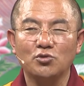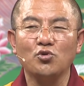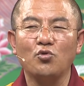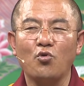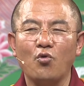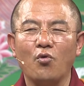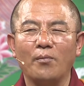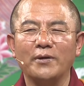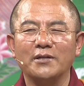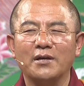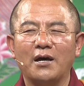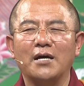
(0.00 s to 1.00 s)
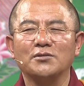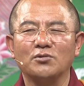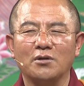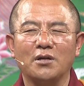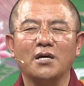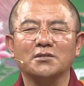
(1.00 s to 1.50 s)
a lay Buddhist
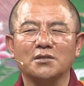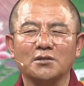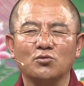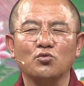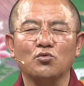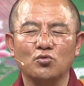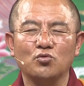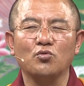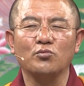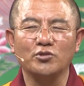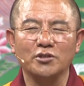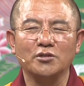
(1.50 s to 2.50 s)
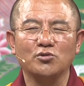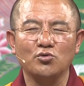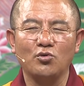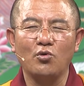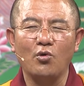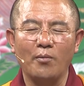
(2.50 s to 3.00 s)
remembered that Tara could save
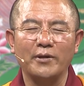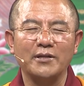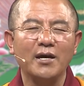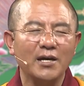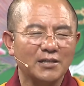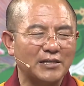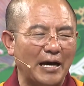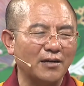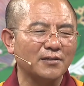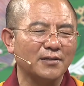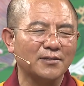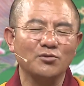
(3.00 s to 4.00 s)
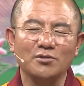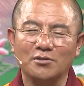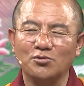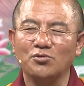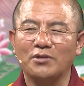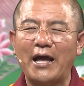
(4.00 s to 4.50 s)
people in the most difficult
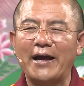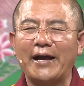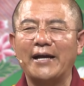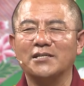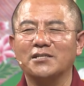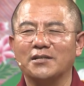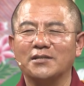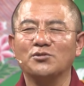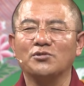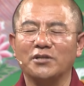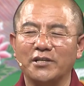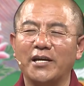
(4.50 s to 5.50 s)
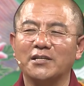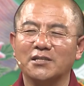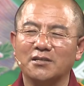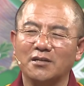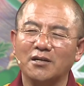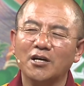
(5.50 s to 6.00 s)
situations as long
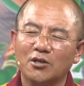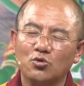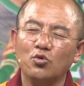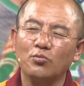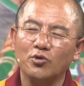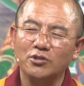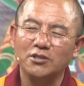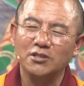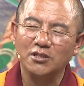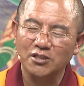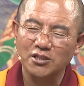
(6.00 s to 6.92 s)
as people pray to her.